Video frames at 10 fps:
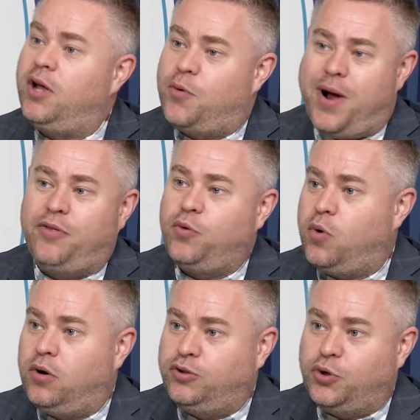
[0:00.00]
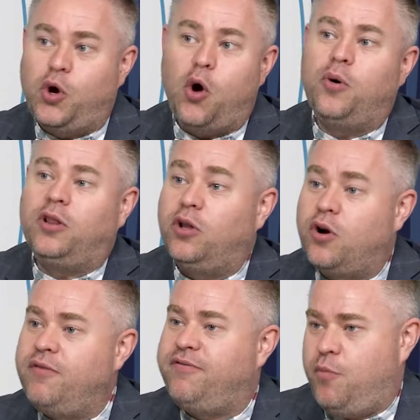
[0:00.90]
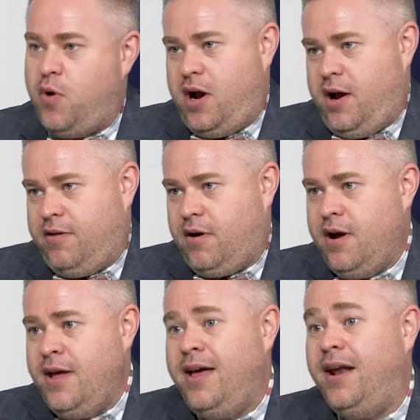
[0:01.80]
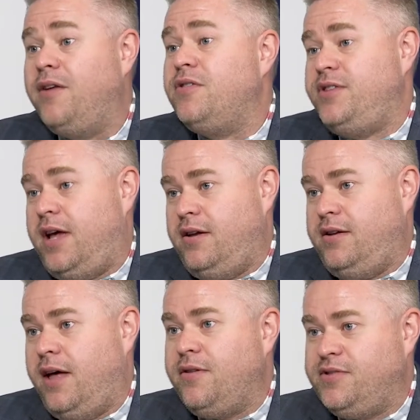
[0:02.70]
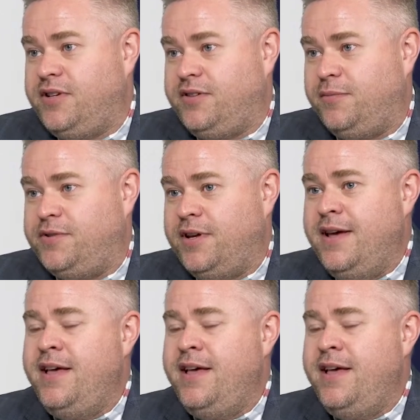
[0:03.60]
around the world to go and learn from one another and understand other systems.